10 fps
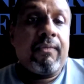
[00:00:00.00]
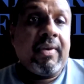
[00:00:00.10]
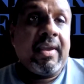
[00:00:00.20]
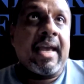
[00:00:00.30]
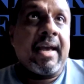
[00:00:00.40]

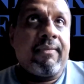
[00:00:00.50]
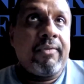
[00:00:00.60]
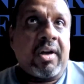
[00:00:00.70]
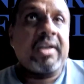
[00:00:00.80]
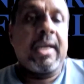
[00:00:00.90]
we have
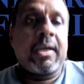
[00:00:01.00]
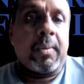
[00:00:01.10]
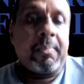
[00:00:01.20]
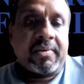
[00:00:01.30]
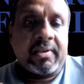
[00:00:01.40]
not
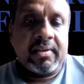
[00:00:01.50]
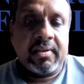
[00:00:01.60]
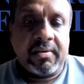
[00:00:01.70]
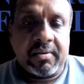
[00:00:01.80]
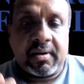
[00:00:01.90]
equipped,
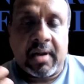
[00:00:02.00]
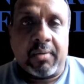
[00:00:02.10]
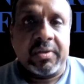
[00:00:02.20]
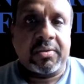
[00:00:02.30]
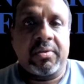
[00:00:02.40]
you know,
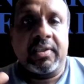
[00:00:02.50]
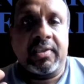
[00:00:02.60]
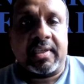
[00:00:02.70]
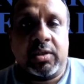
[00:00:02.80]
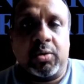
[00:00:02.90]
our
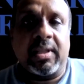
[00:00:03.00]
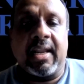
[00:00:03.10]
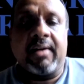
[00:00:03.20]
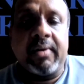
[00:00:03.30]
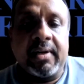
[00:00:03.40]
students to the
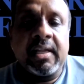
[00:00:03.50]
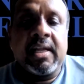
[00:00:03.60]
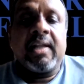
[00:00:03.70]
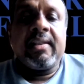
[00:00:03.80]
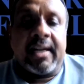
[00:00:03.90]
level
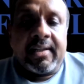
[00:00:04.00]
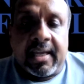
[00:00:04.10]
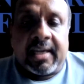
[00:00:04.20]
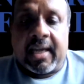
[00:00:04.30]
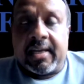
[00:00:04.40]
that
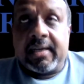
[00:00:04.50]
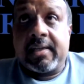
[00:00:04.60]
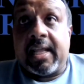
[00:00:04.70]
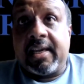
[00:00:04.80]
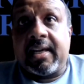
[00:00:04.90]
they can
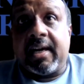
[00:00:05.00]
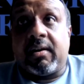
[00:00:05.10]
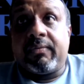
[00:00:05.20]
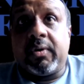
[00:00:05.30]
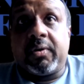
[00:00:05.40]
take care
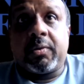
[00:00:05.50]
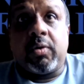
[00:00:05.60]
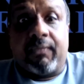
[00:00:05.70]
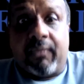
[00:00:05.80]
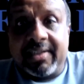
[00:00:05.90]
of those
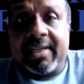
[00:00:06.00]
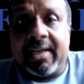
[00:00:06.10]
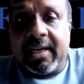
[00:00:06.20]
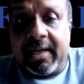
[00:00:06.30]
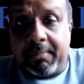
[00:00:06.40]
who are
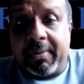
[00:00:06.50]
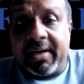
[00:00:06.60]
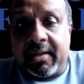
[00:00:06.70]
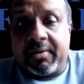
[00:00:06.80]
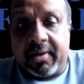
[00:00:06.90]
functionally
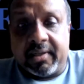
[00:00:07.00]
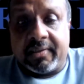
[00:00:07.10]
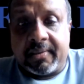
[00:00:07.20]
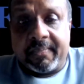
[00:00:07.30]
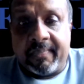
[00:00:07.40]
dependent on
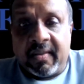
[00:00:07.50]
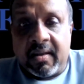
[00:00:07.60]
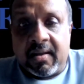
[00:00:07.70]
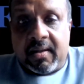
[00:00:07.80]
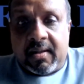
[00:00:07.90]
us.
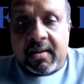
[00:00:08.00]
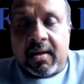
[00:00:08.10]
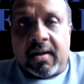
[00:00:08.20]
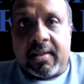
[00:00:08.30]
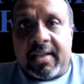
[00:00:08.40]

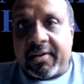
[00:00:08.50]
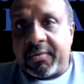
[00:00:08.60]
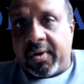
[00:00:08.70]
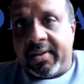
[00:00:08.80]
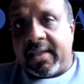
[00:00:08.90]
That
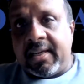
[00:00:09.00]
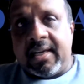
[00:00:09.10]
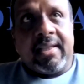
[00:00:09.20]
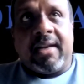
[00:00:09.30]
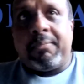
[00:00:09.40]
was one thing.
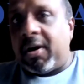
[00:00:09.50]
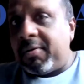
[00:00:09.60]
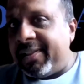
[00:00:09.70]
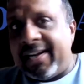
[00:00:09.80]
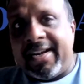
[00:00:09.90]
And then
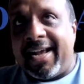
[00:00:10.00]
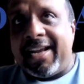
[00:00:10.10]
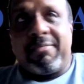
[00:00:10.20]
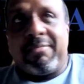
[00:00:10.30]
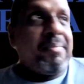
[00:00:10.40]
probably the
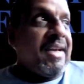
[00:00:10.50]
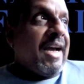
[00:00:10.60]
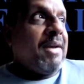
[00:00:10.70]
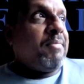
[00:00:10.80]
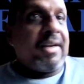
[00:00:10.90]
diet, maybe
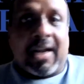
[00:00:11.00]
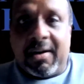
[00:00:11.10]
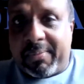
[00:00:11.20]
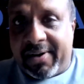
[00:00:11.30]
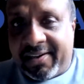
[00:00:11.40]
I am a
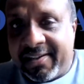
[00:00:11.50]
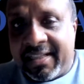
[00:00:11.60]
culprit.